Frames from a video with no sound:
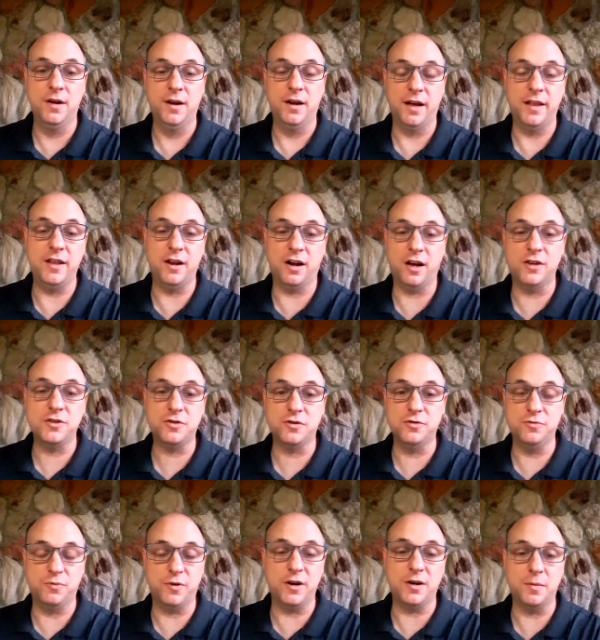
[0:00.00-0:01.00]
And then
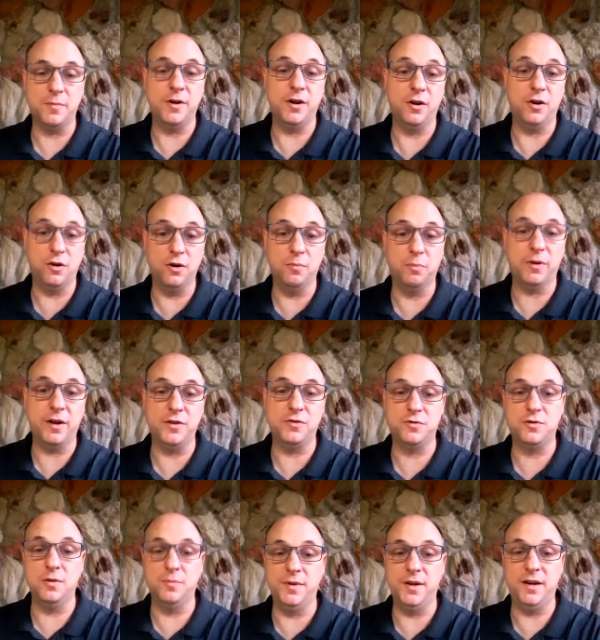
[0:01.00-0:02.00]
also recommend a good place for
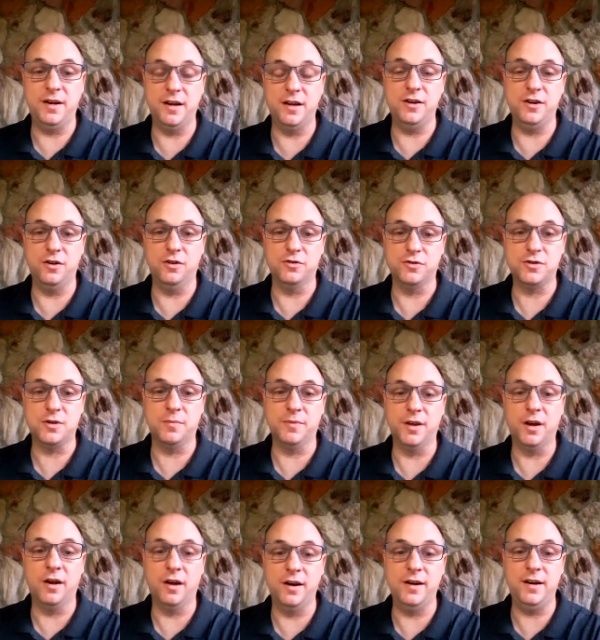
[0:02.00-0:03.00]
them to get, some of
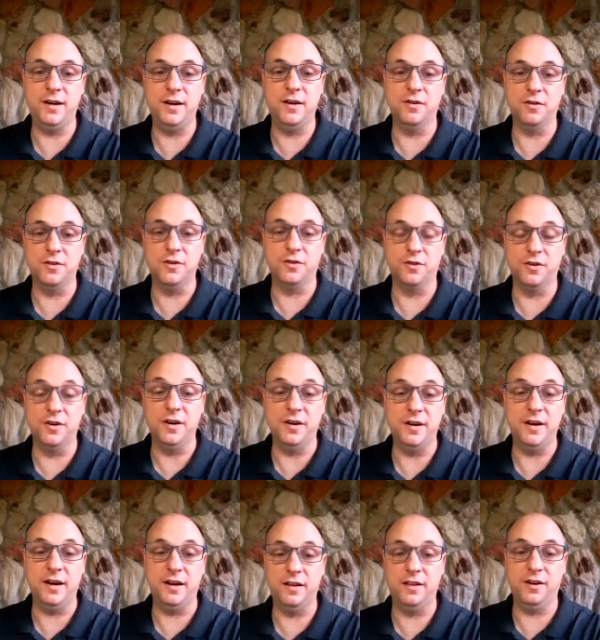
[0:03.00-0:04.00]
the hunting gear they're going to
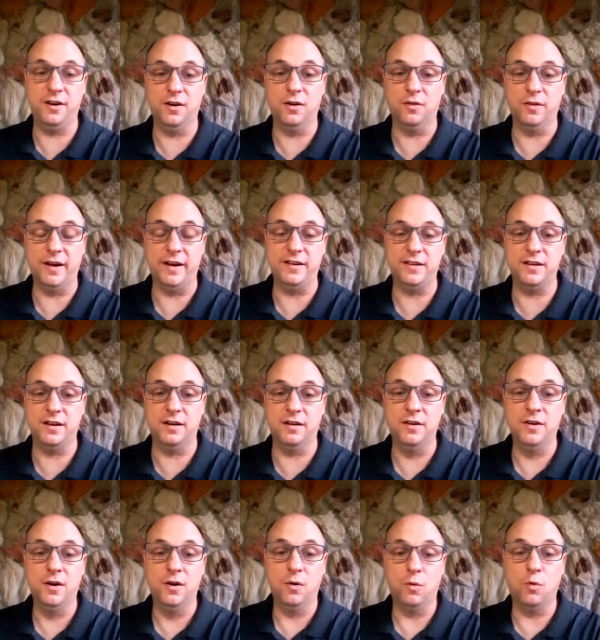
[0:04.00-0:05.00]
need, like the
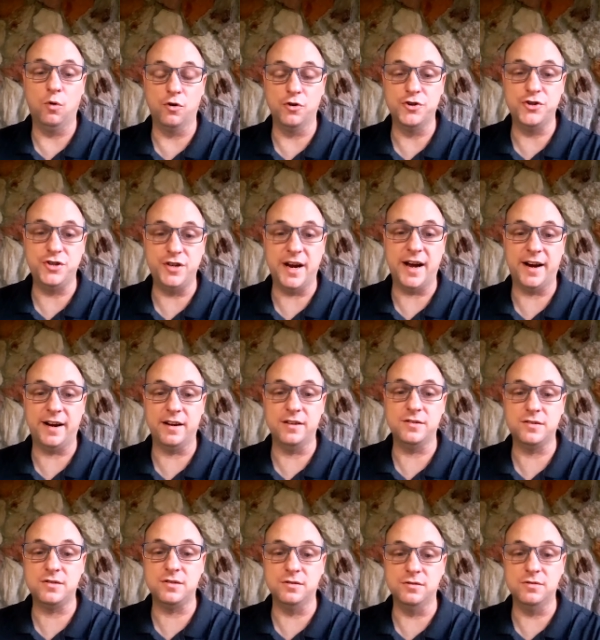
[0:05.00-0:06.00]
orange
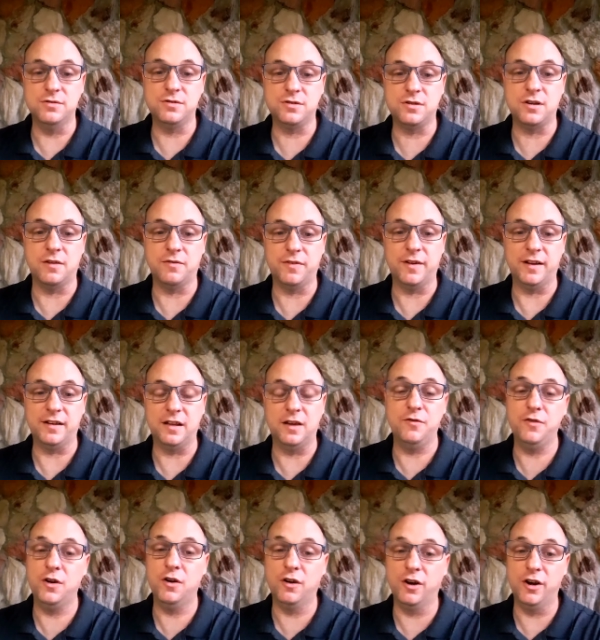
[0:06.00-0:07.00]
jackets and stuff like that. If
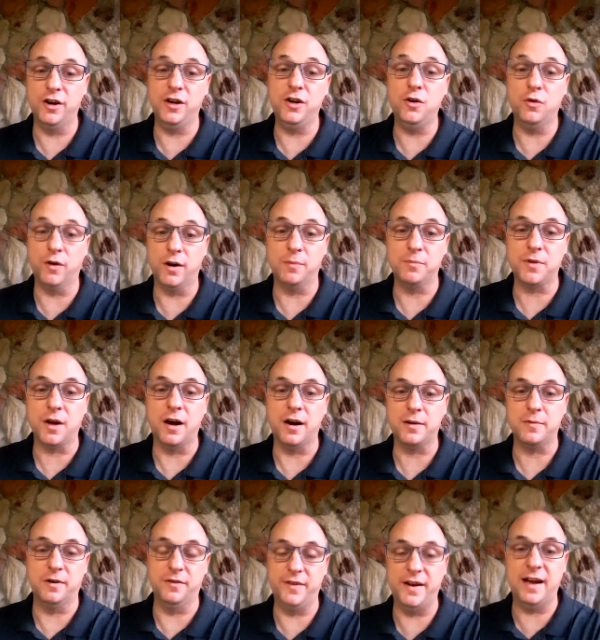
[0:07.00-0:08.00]
you know hunting, you know what I'm
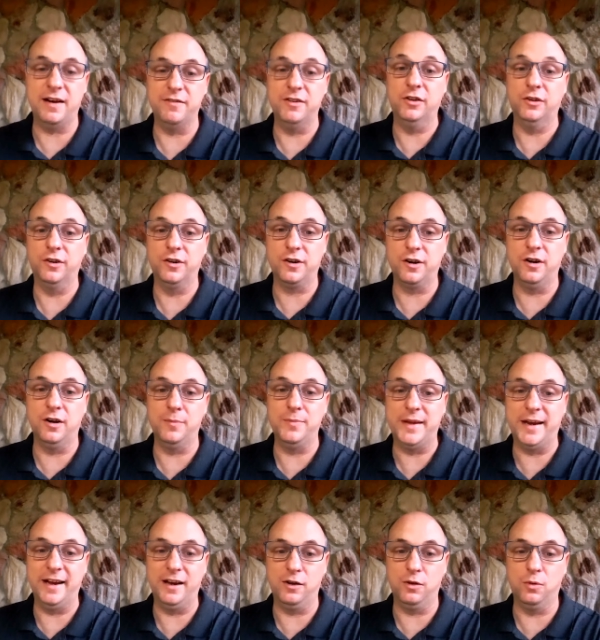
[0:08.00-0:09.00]
talking about. If you haven't, look it up.
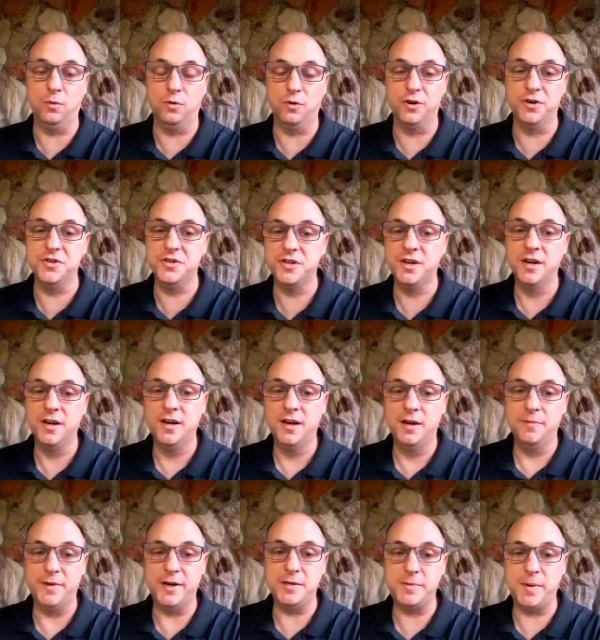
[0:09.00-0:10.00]
Diaglo orange
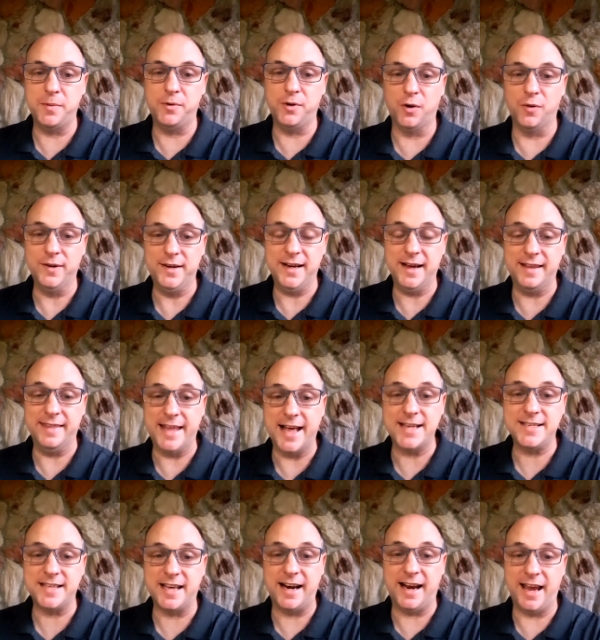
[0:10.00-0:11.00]
makes people know, yeah,
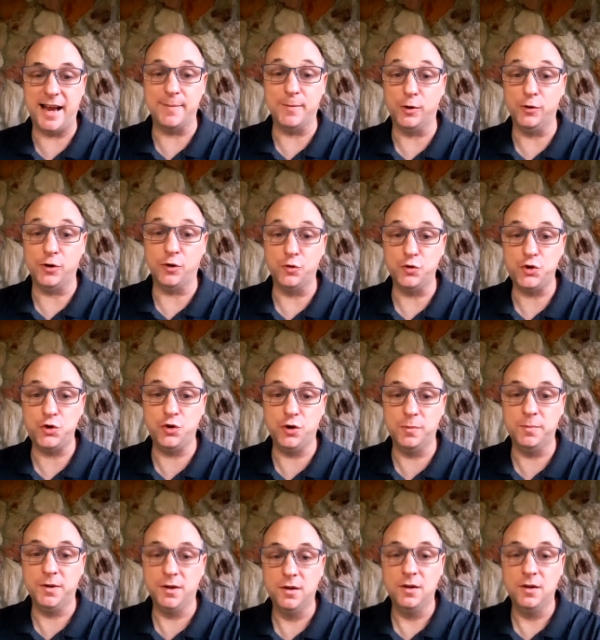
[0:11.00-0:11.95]
that's not an animal. Don't shoot them.